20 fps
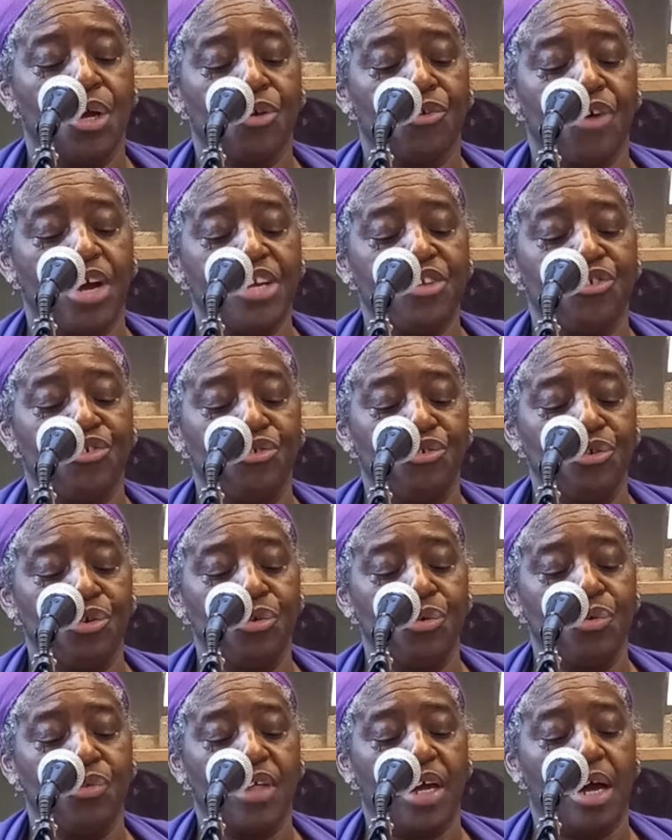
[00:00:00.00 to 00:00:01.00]
Grace
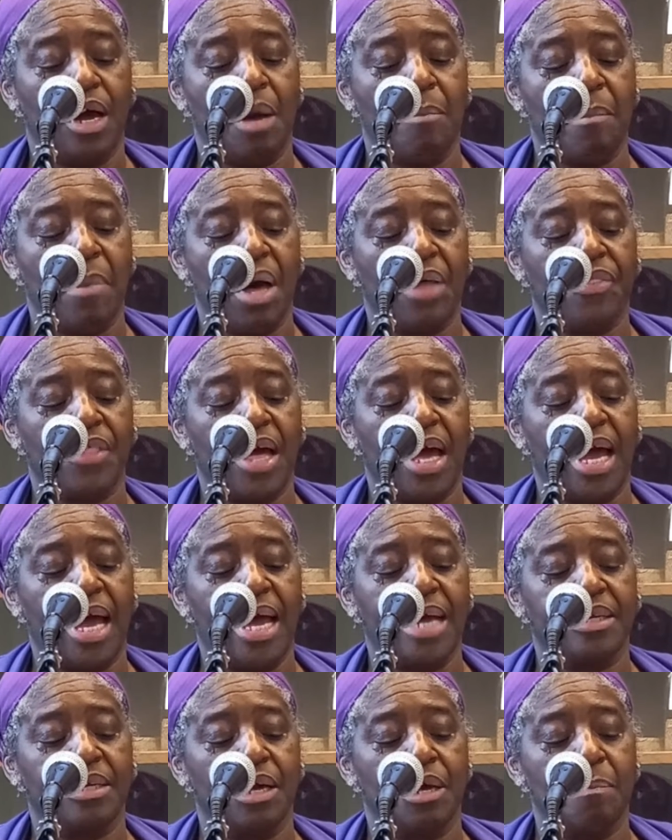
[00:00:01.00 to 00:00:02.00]
knew that her mother
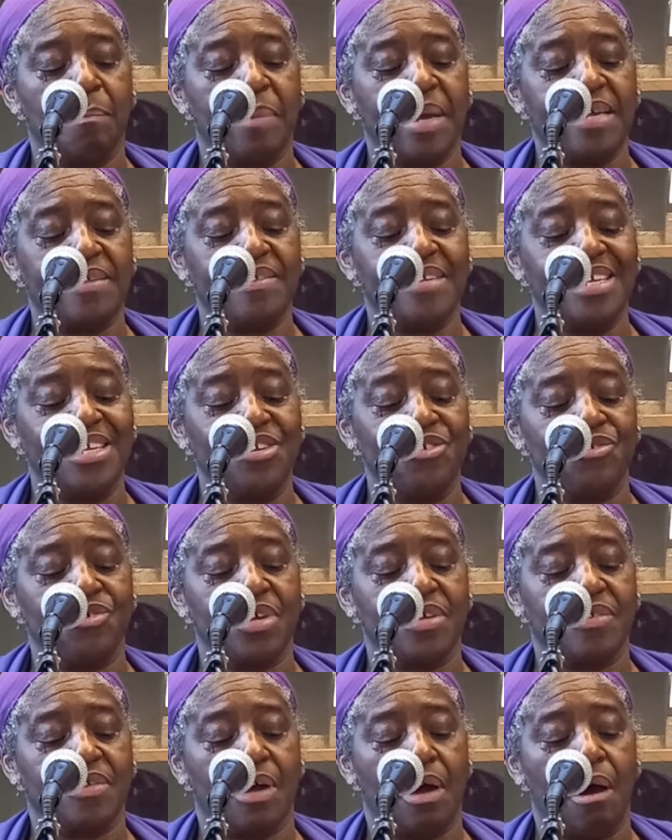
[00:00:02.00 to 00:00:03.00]
had her best
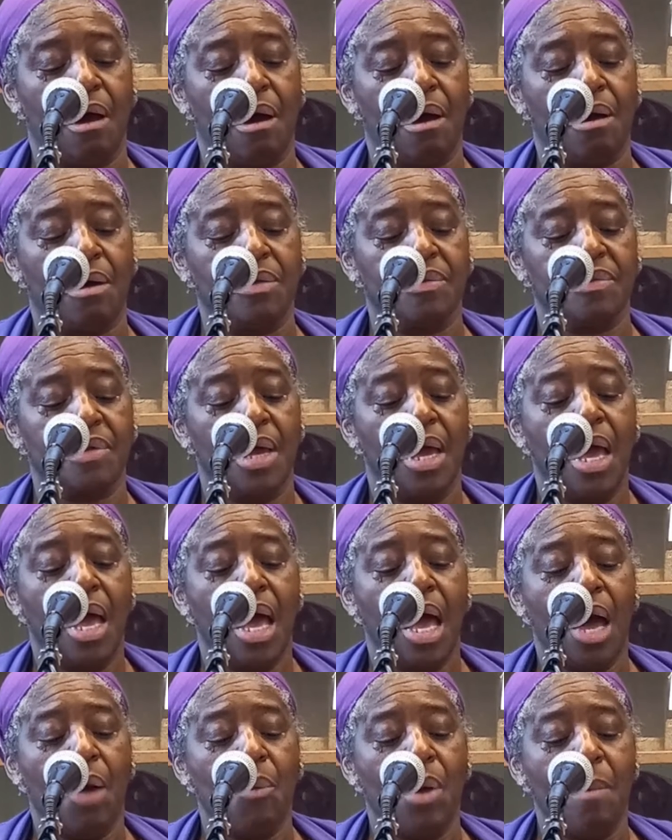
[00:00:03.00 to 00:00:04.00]
interests at heart,
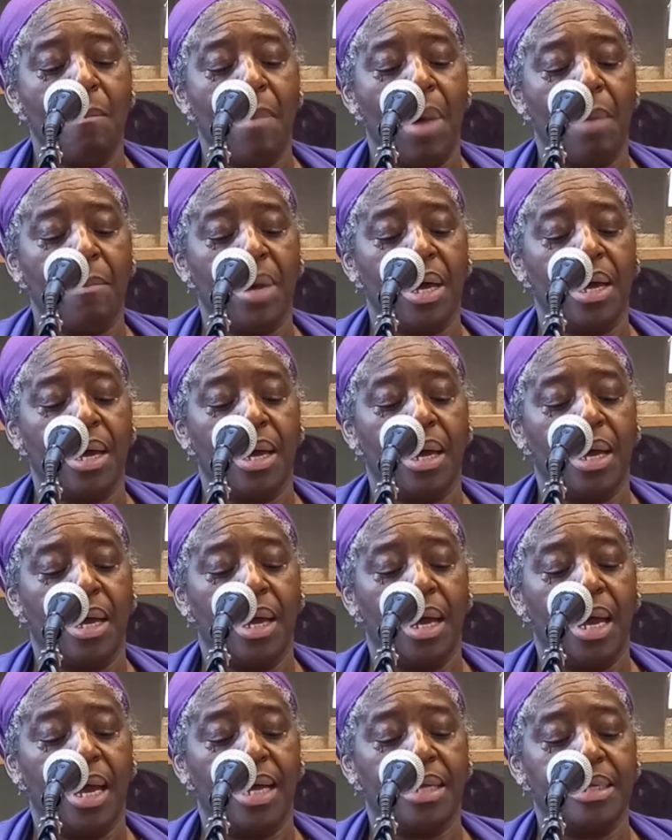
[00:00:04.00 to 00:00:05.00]
and when Mama
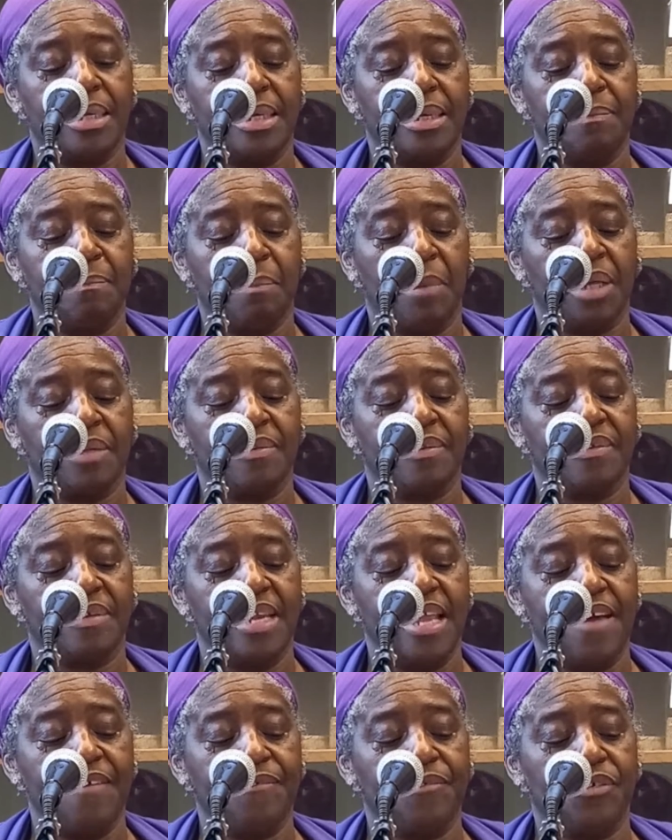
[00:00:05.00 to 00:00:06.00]
had months
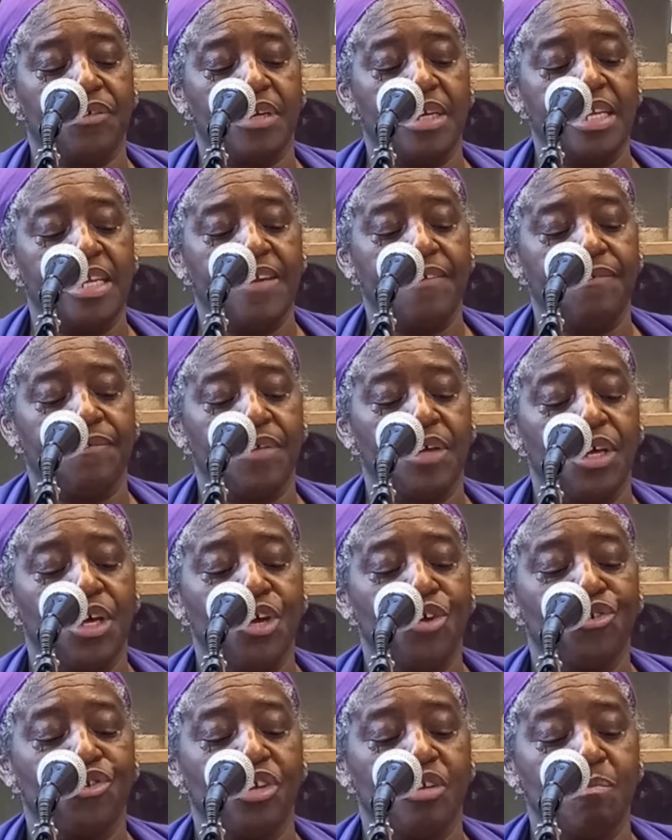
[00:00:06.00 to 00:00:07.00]
left to live,
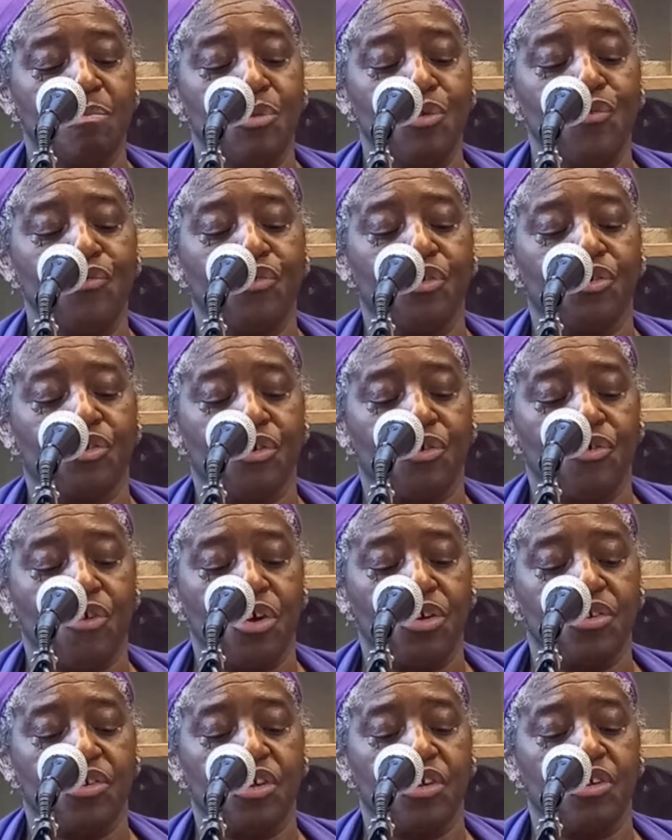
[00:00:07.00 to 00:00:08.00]
she'd moved to
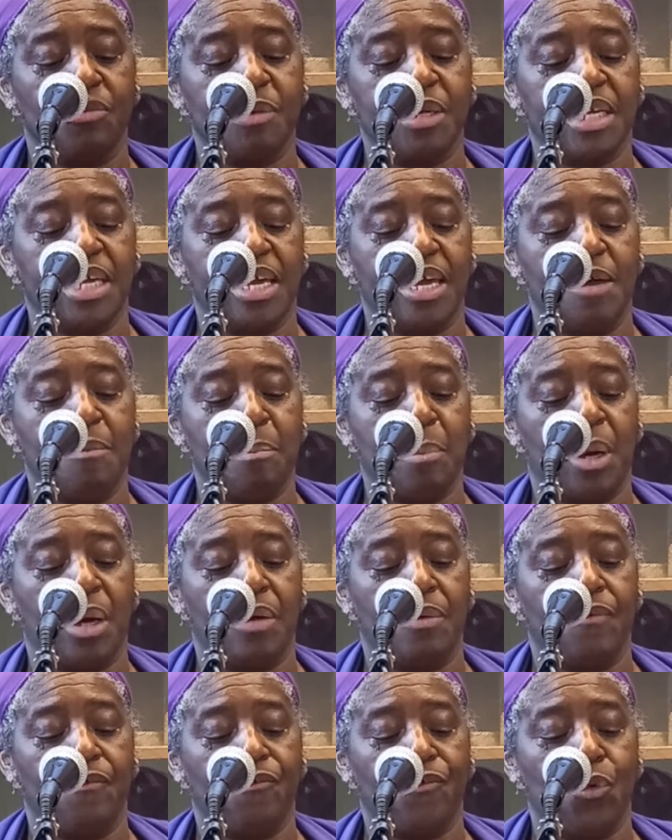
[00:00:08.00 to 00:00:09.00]
Toronto to be cared
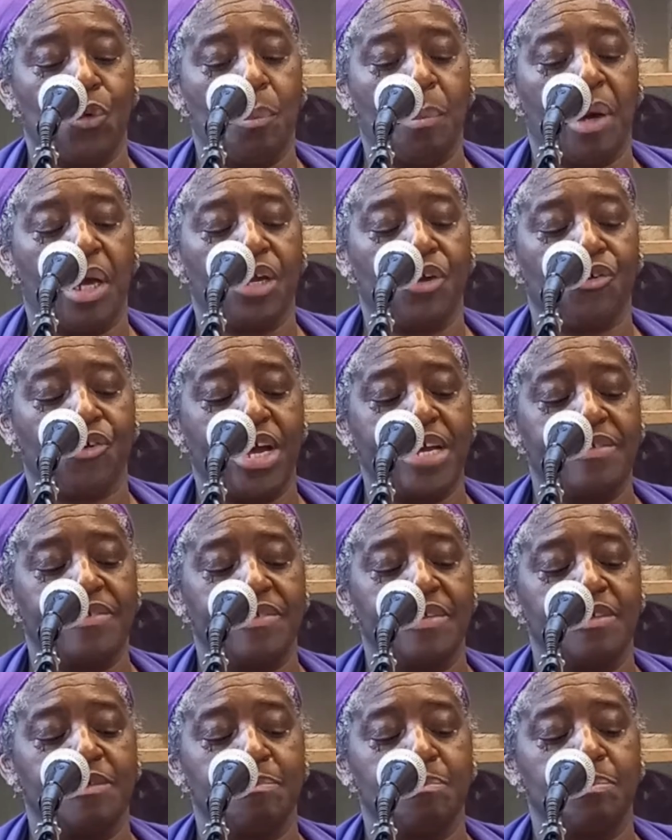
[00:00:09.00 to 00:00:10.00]
for by
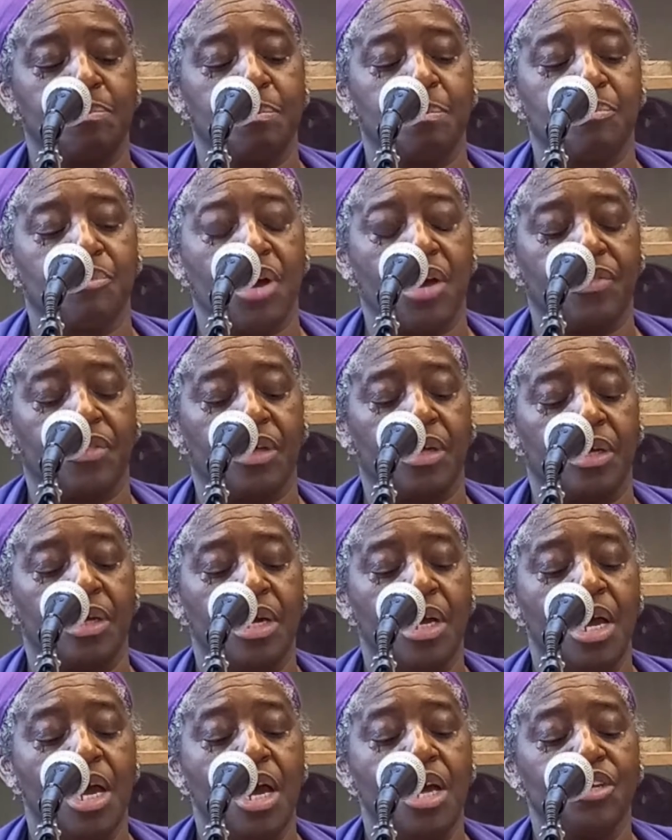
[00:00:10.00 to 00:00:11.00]
Grace's
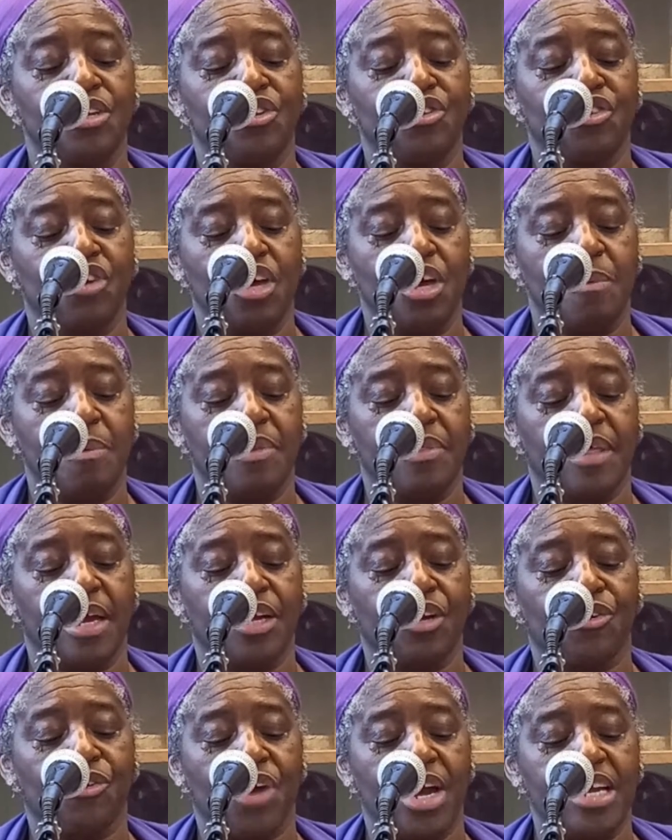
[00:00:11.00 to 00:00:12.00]
brother, determined
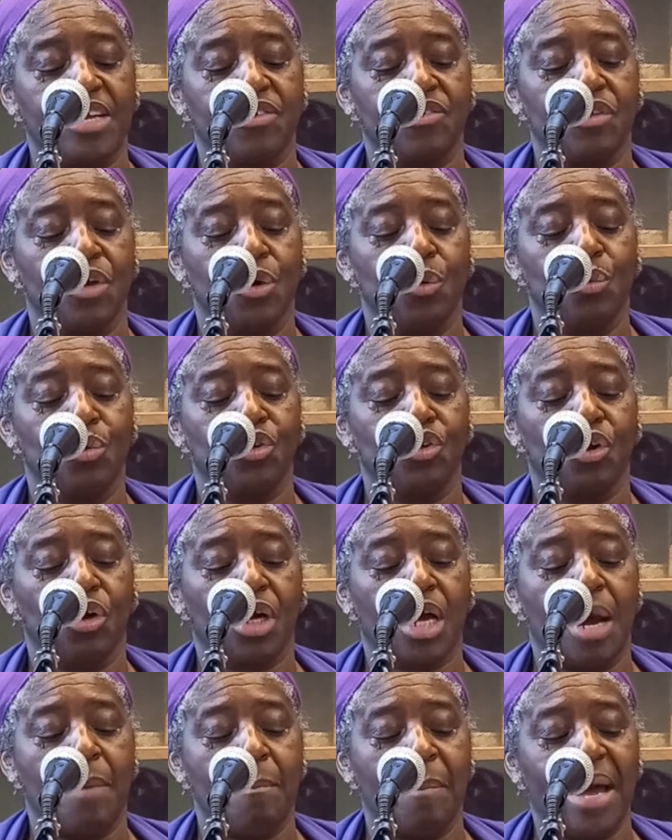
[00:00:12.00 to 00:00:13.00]
that Grace would
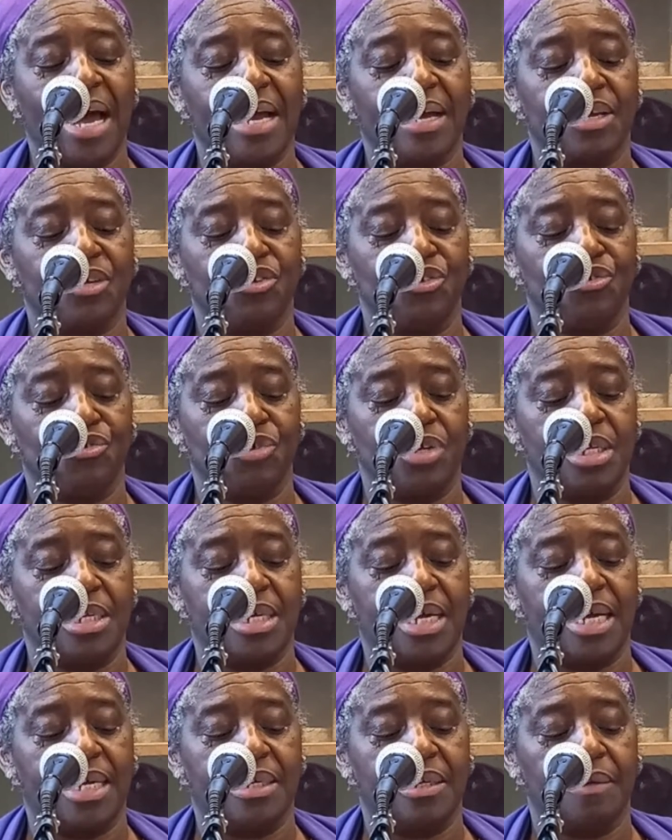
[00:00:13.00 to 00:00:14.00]
not come back to
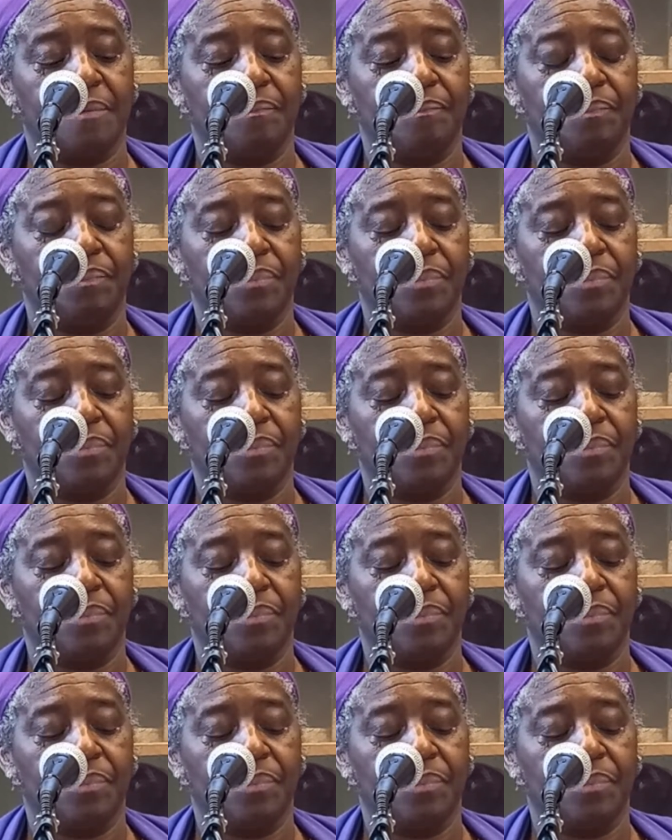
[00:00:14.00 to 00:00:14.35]
Trinidad.